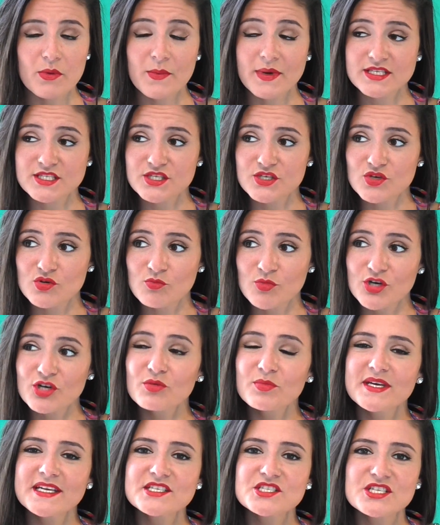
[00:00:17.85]
We went to
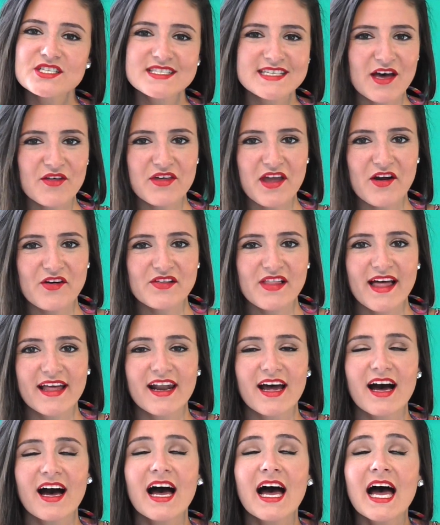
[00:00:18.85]
Myrtle Beach in South
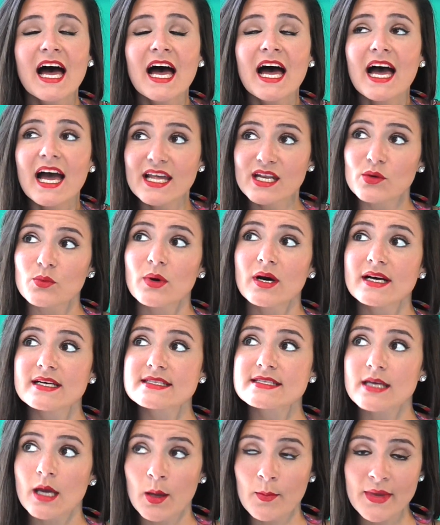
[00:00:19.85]
Carolina and it
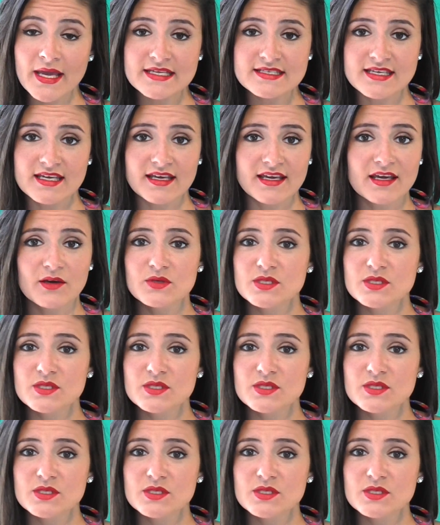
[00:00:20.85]
was amazing.